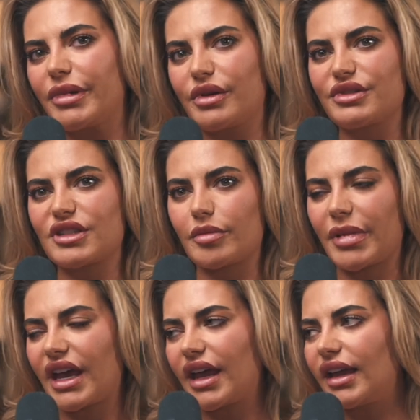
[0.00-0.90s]
bills to
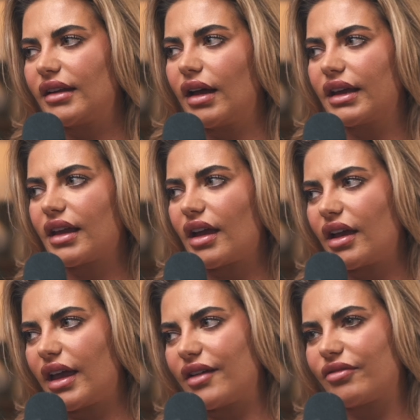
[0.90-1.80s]
pay, like
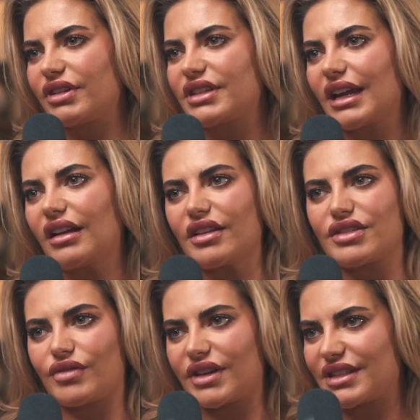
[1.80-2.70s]
everyday like
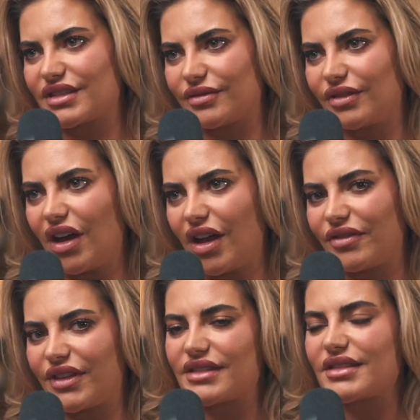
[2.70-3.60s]
stresses of
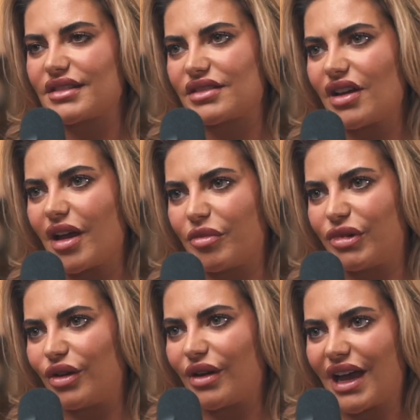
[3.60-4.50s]
life. This is a time where
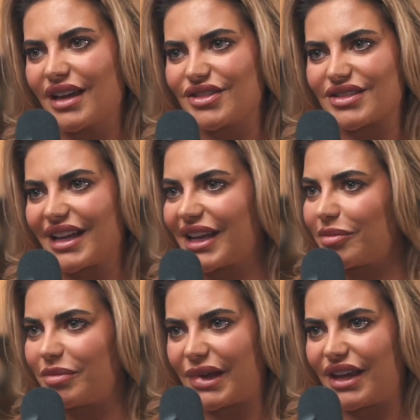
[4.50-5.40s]
you can just like
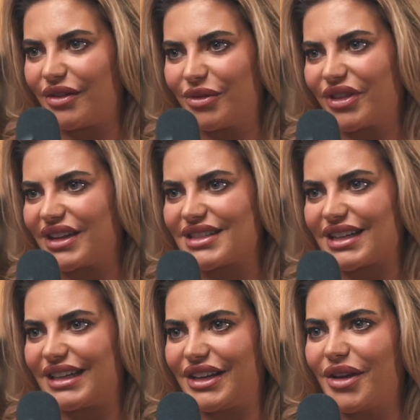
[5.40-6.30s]
be
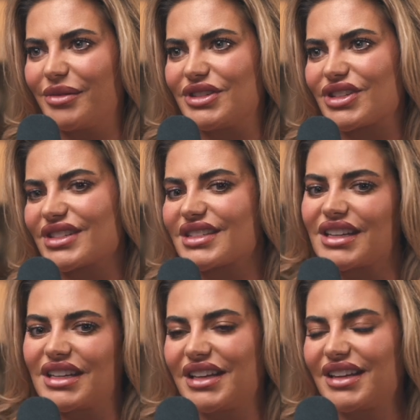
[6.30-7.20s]
authentically you and just
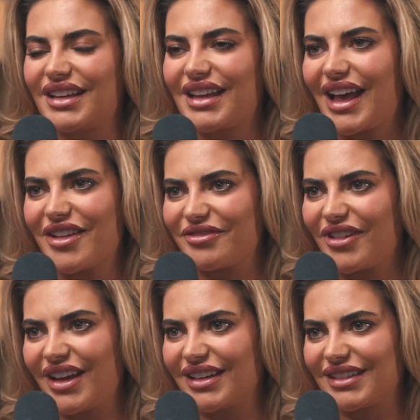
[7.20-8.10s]
have
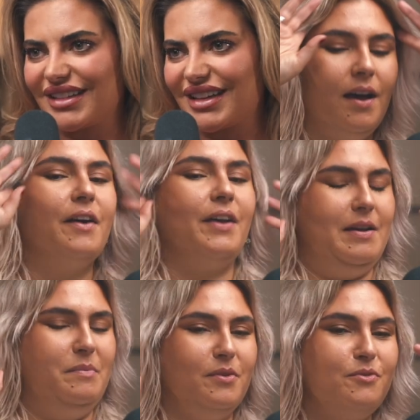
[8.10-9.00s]
fun.
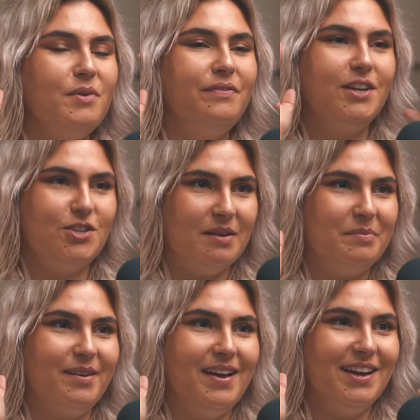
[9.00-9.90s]
Okay, before we finish up,
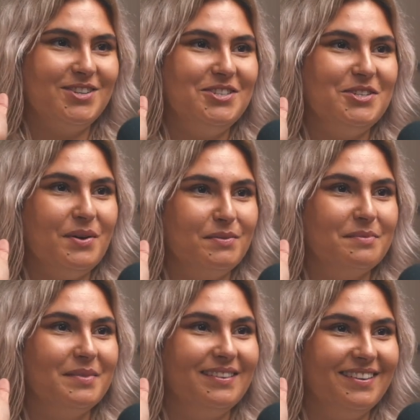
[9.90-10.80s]
I actually do have
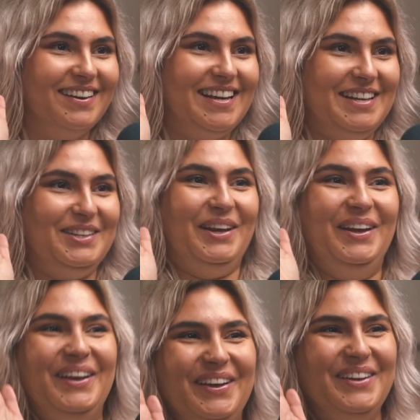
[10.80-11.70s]
something that I need
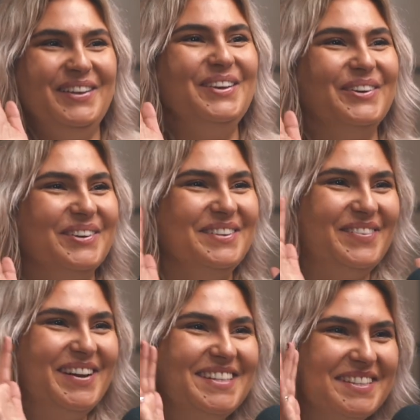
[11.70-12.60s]
your
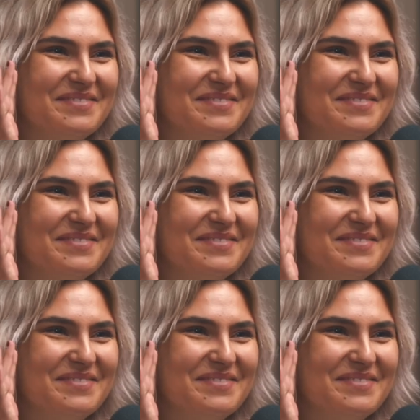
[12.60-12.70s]
advice